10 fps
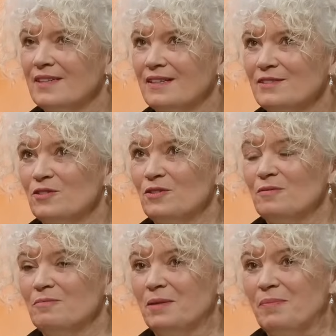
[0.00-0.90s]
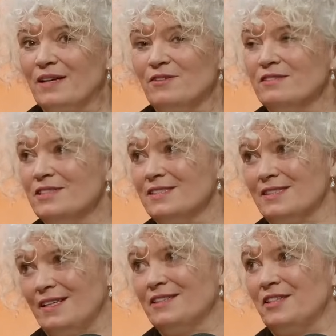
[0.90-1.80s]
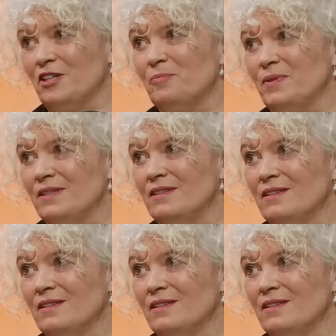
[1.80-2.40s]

Yeah, so my background is psychotherapy.